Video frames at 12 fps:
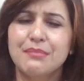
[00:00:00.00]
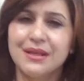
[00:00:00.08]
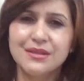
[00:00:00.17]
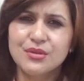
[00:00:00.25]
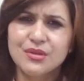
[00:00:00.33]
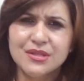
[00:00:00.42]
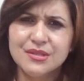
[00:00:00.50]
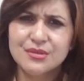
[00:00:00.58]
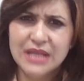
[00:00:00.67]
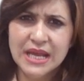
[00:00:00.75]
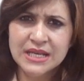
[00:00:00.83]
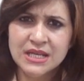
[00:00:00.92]
mother also
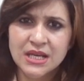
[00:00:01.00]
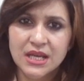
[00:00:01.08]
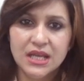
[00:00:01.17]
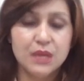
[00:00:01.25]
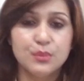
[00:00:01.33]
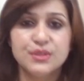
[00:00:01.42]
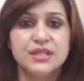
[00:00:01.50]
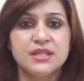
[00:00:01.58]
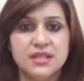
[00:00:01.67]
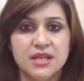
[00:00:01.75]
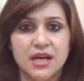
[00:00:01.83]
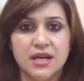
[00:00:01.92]
dead? He was in
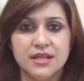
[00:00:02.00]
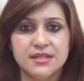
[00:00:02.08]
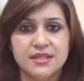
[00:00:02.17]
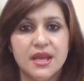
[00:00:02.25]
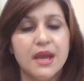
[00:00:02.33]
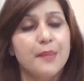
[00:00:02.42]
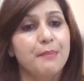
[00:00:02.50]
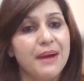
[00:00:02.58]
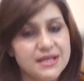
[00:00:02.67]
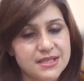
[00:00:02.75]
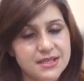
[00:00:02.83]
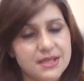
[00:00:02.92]
tears,
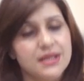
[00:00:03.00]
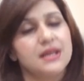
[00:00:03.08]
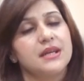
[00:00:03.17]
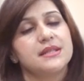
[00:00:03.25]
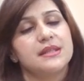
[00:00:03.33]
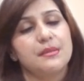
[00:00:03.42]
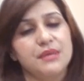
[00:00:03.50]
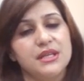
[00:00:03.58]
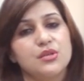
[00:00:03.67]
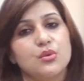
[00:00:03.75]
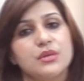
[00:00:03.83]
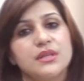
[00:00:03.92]
but somebody
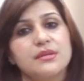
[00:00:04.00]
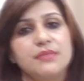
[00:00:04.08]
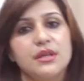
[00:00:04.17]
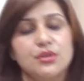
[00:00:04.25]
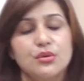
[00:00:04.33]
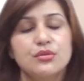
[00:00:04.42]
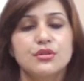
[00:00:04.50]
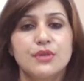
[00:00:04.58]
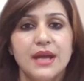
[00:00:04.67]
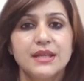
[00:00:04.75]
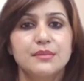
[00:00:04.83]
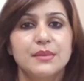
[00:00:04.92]
told him that don't
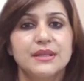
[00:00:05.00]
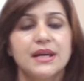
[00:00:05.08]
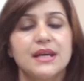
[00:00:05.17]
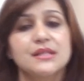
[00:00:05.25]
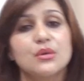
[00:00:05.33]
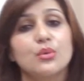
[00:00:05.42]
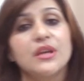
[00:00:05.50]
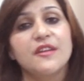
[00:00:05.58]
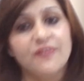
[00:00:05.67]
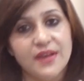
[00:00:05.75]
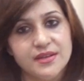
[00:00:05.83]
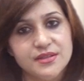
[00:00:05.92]
cry, the mother has only
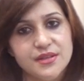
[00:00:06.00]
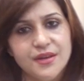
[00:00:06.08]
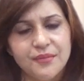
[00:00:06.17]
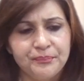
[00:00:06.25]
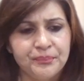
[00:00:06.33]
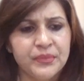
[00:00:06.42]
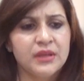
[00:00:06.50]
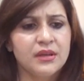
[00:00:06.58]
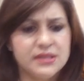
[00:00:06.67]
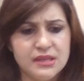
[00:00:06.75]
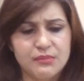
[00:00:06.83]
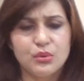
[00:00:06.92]
fainted.
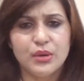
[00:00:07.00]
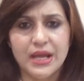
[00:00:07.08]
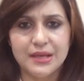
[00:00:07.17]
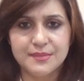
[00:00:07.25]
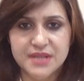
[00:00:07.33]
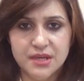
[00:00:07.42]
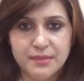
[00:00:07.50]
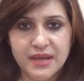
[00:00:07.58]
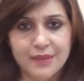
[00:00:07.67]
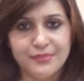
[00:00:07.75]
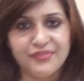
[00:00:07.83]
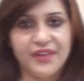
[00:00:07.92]
Sambhu helped her
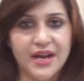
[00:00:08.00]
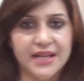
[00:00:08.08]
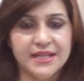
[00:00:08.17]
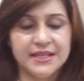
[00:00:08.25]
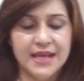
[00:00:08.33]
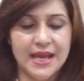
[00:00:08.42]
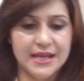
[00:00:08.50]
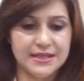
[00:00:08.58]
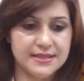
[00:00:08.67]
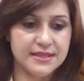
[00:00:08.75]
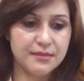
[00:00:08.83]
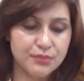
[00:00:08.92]
become fine, and
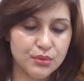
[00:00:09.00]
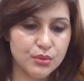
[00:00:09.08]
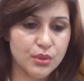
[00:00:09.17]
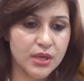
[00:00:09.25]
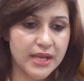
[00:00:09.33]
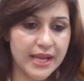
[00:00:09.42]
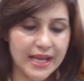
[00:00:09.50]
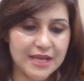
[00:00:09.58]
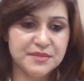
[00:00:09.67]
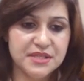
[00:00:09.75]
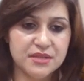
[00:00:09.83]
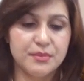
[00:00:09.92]
Sambhu
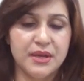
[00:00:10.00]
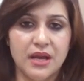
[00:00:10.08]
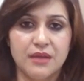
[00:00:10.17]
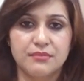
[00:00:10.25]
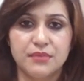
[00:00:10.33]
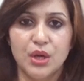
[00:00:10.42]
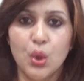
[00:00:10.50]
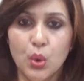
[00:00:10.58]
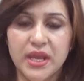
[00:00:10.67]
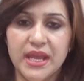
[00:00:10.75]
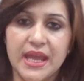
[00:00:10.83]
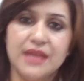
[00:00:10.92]
helped her become
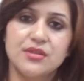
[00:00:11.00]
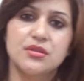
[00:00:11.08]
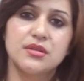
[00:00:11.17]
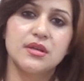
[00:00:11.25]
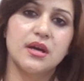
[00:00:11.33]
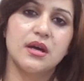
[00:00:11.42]
okay, and